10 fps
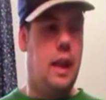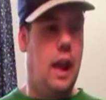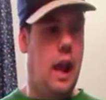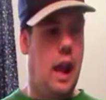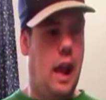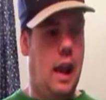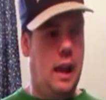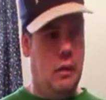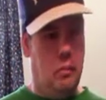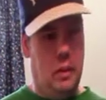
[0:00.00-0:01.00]

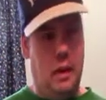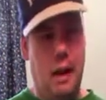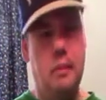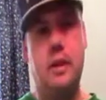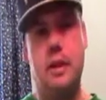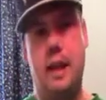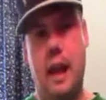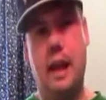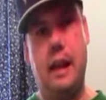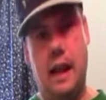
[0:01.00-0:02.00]
And when I
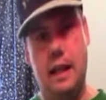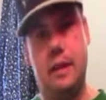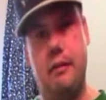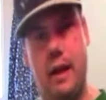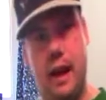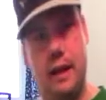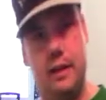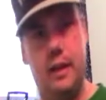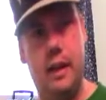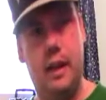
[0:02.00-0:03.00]
say that it's
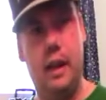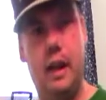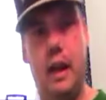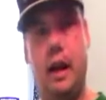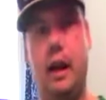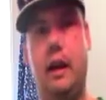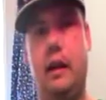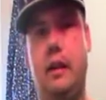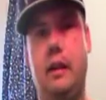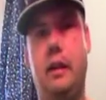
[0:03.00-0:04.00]
advanced,
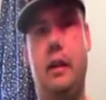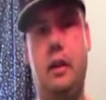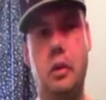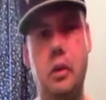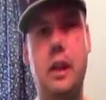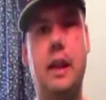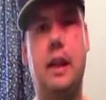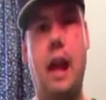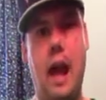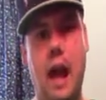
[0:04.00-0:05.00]
you need
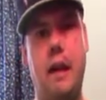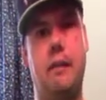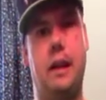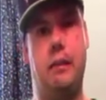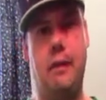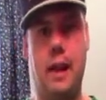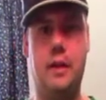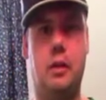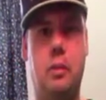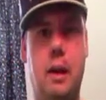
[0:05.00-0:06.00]
to have the
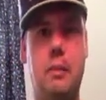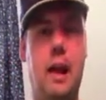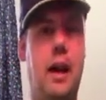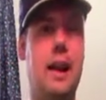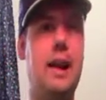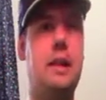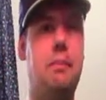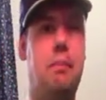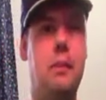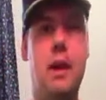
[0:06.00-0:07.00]
advanced equipment. Now it's
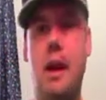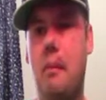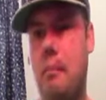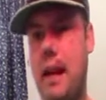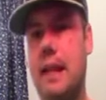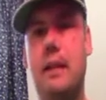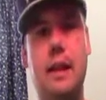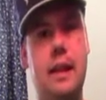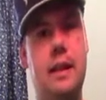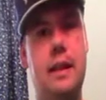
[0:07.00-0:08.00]

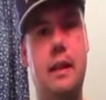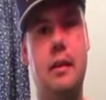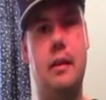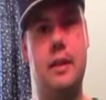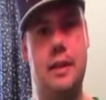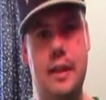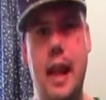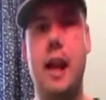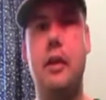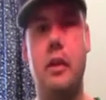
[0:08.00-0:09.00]
basically
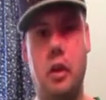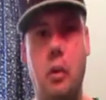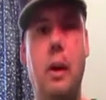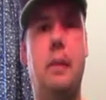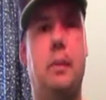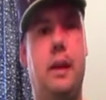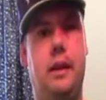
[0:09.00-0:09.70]
standard equipment,